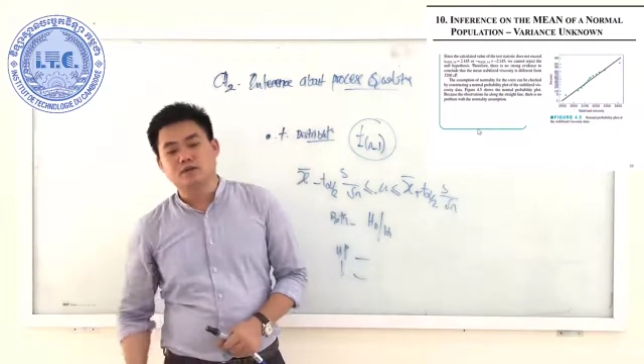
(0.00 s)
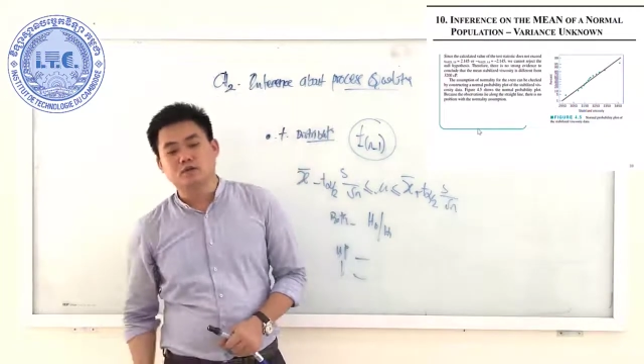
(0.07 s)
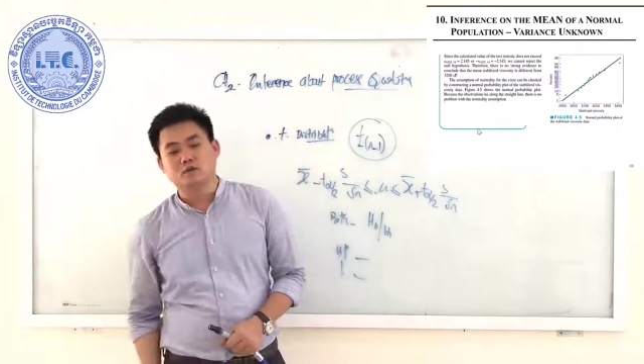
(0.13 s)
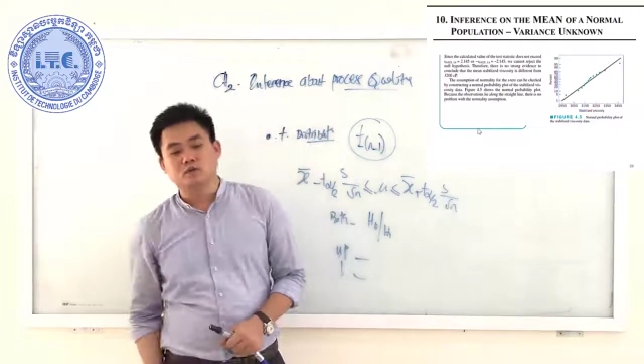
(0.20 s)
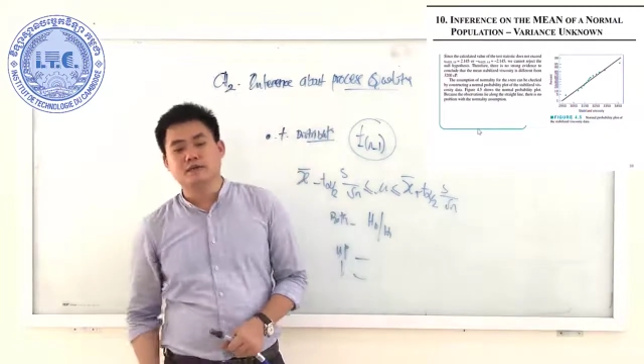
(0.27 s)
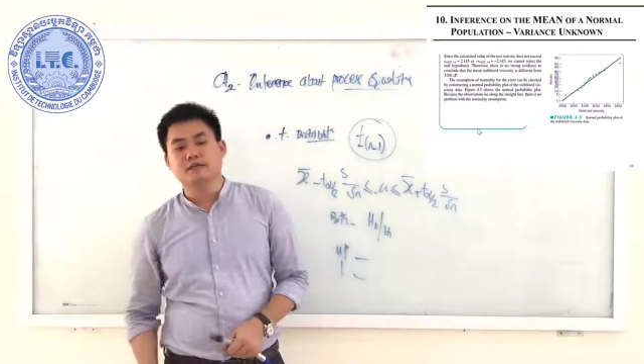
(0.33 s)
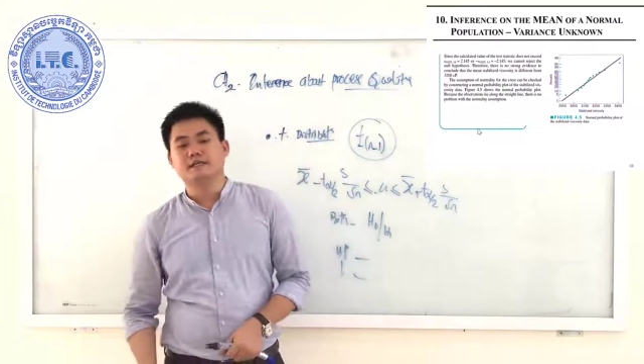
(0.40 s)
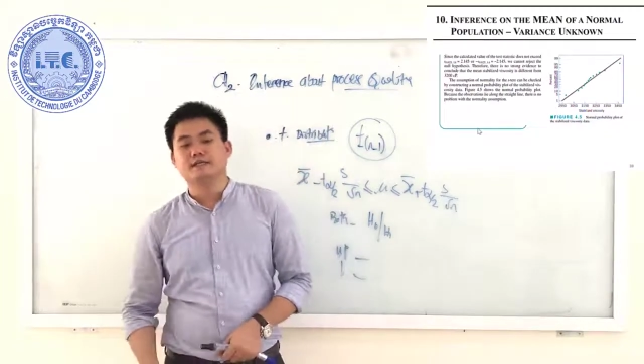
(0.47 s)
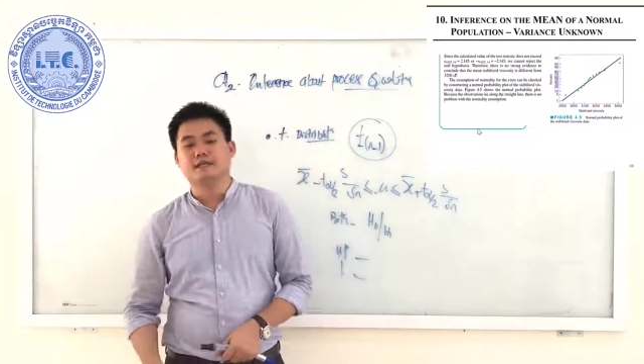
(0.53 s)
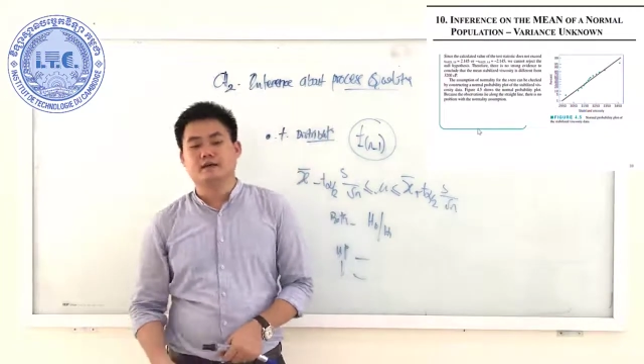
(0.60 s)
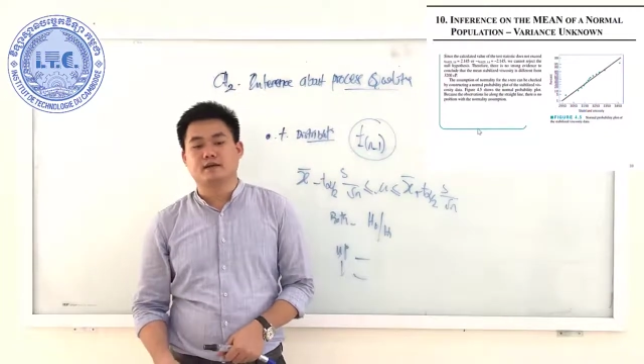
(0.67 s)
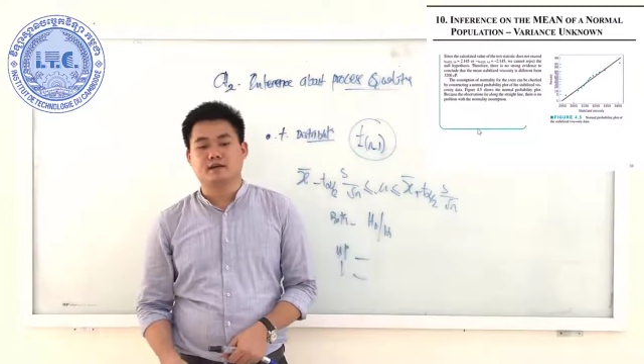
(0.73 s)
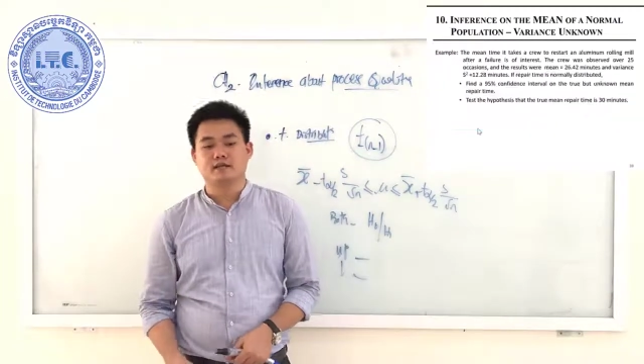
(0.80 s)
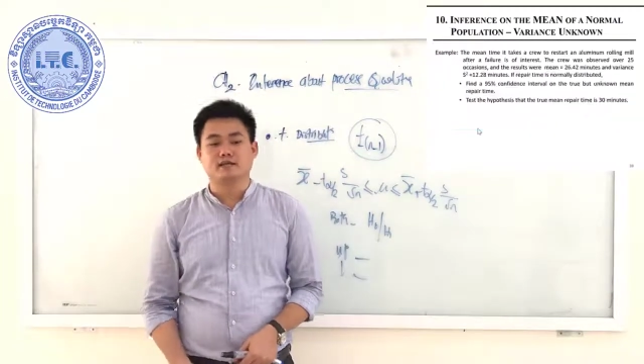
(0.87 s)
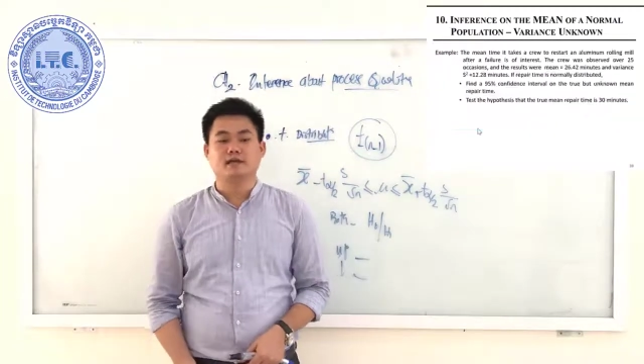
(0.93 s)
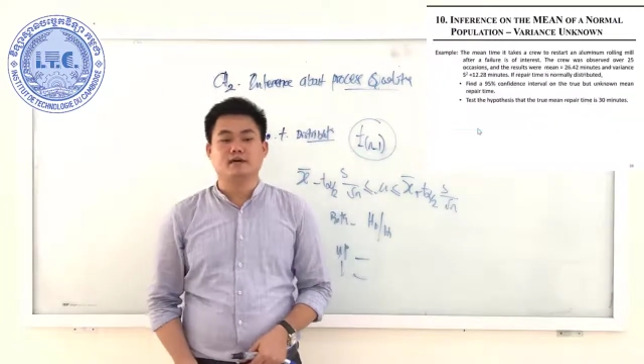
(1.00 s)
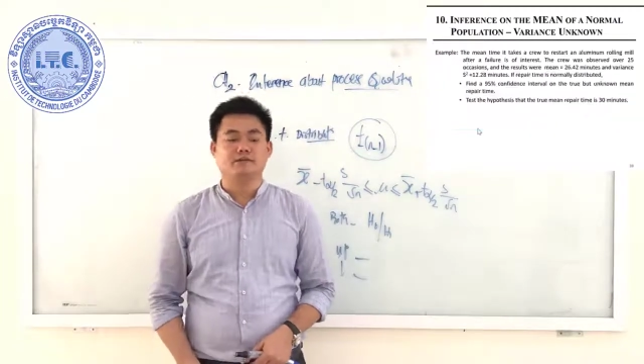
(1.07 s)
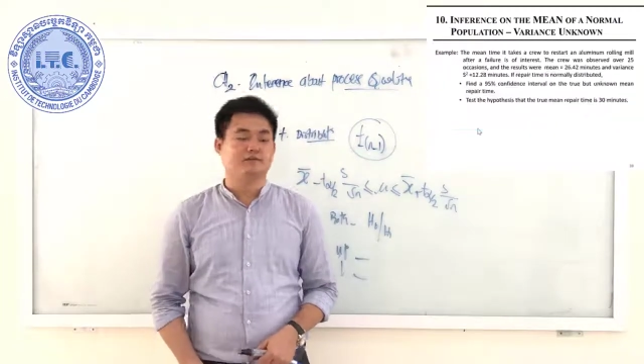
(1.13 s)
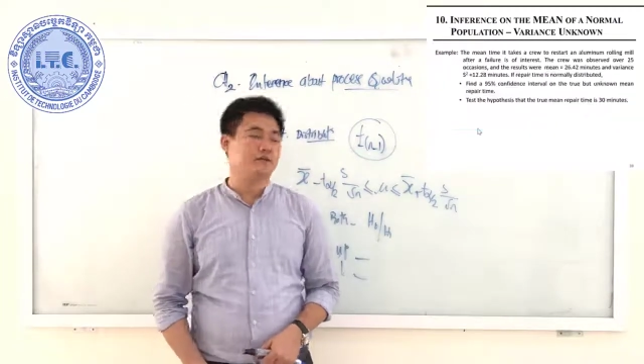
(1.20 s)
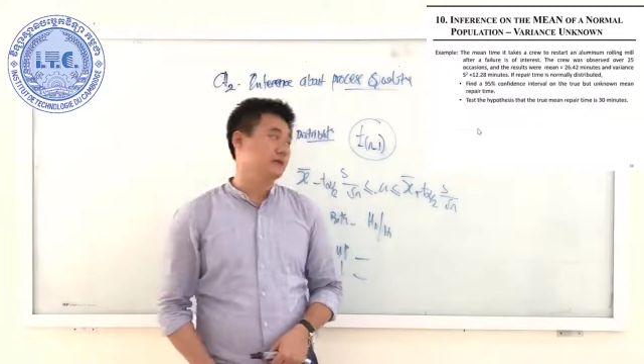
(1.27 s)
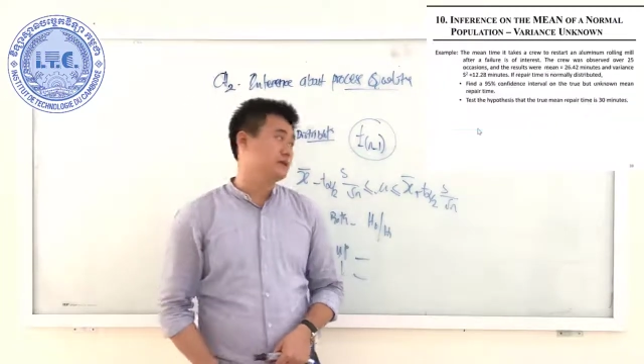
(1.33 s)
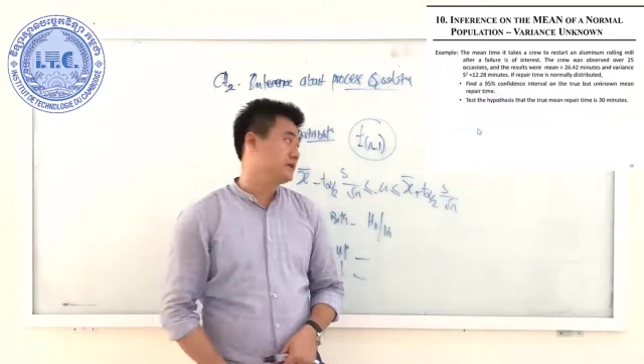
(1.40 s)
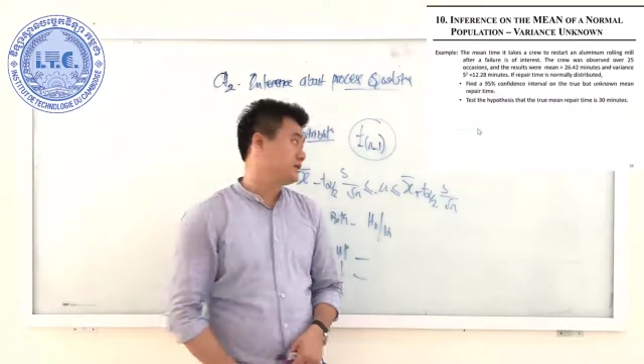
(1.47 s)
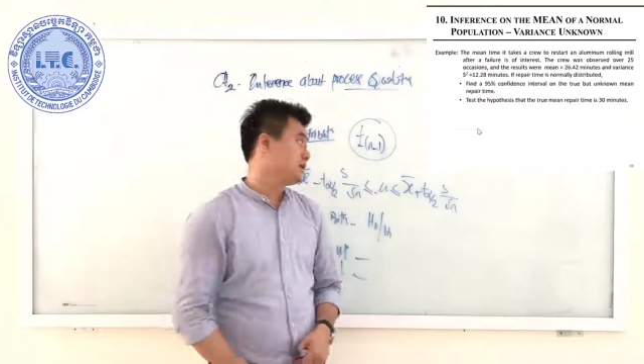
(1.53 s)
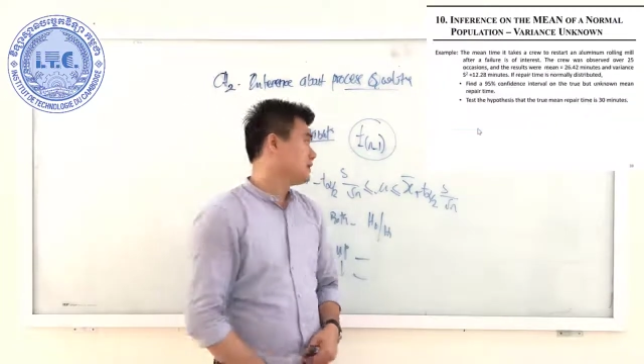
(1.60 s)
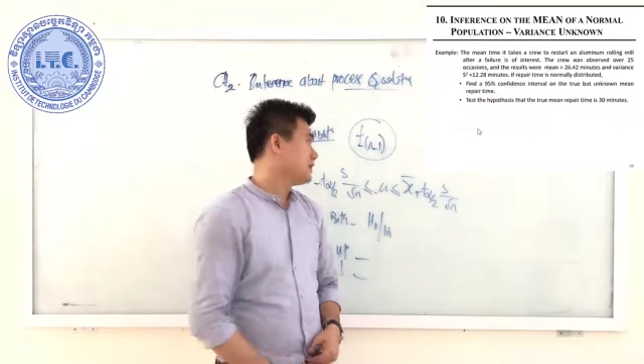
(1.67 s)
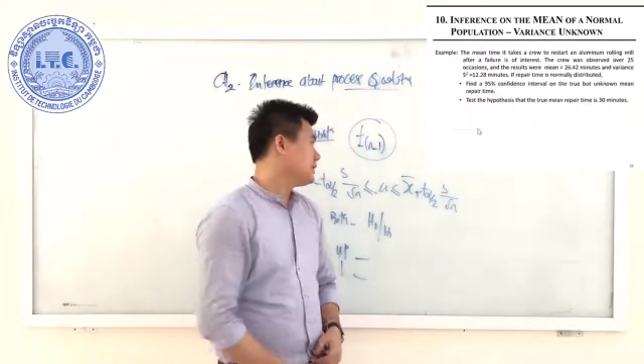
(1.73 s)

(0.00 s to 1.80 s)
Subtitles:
to reject region after